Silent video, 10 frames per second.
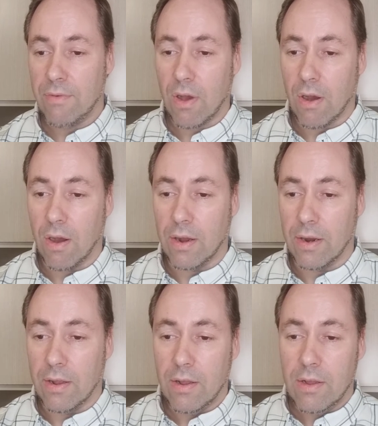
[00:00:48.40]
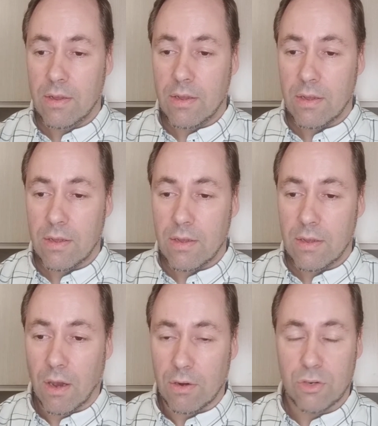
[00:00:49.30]
on
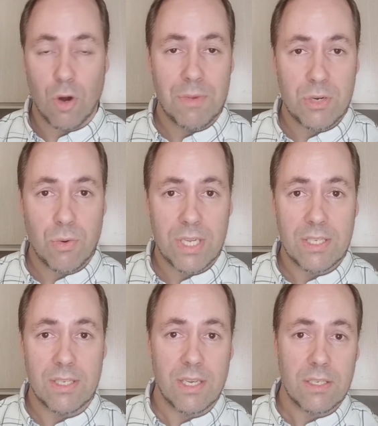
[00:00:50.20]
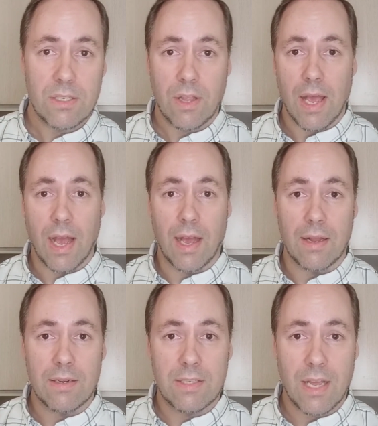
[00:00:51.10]
October 26th
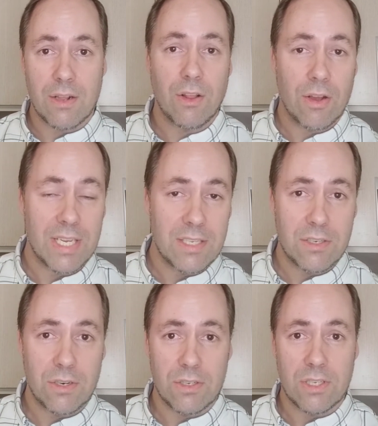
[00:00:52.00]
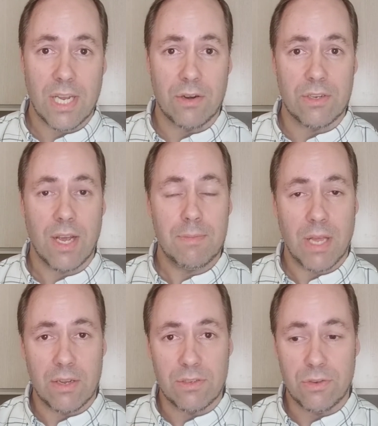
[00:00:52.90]
at 10 o'clock Eastern Standard Time,
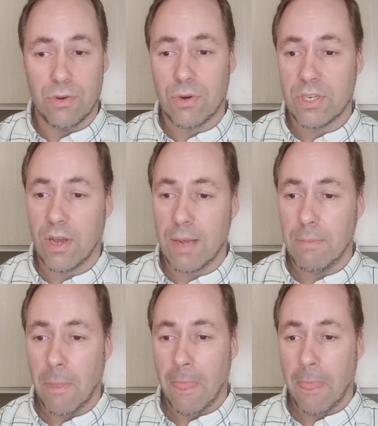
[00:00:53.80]
that is New York time,